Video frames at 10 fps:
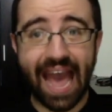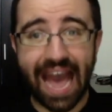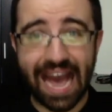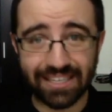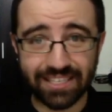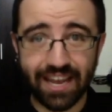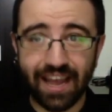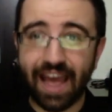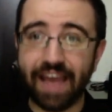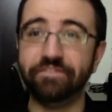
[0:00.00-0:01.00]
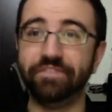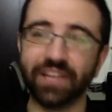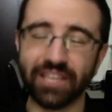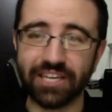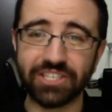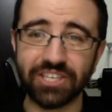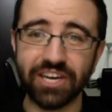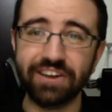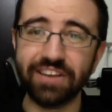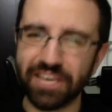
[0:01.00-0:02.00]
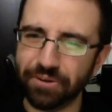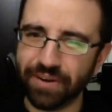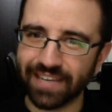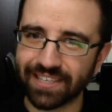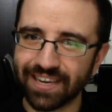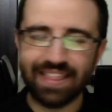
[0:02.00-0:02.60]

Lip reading: as a villainous unit.